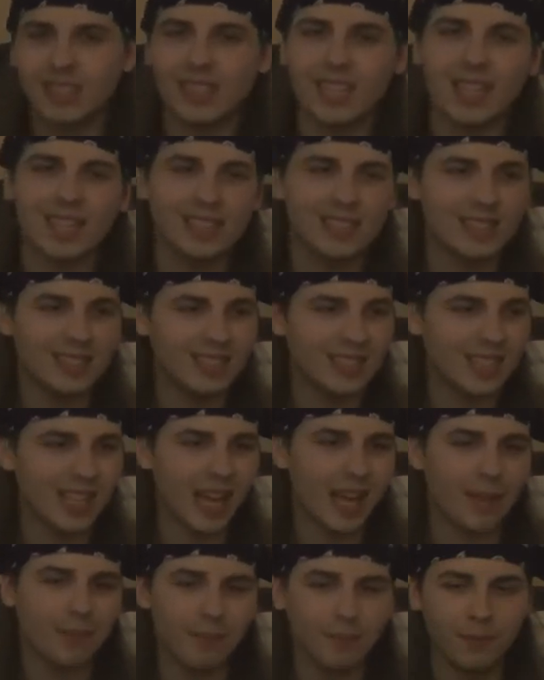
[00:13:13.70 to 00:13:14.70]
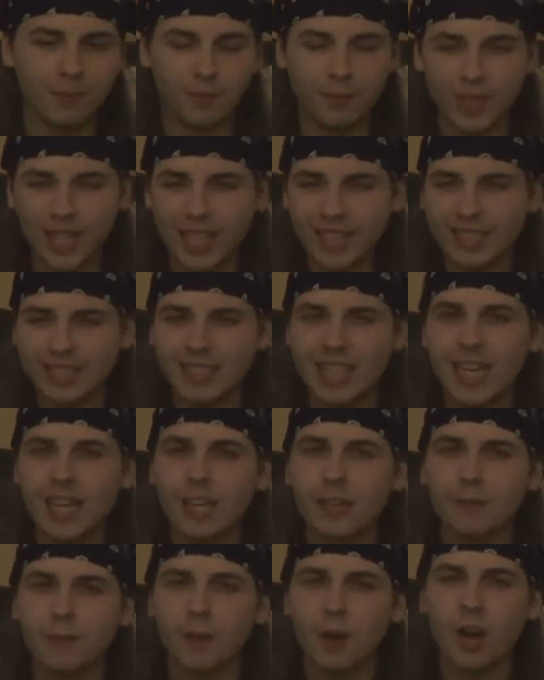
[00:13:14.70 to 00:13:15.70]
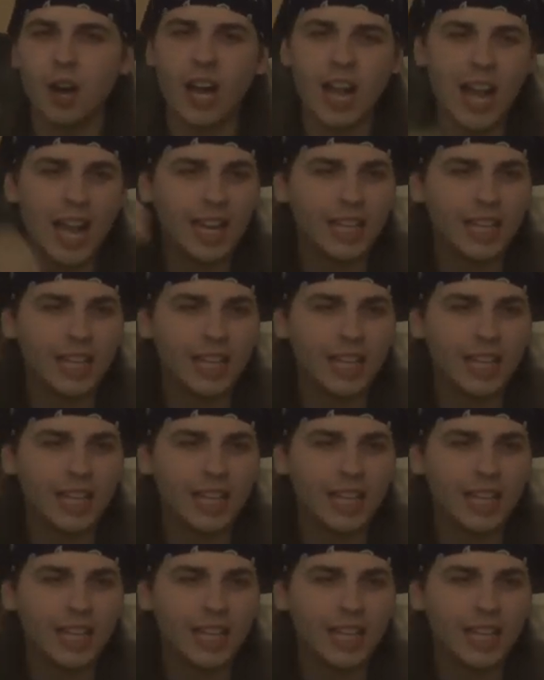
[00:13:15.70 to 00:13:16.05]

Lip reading: that I'm really excited for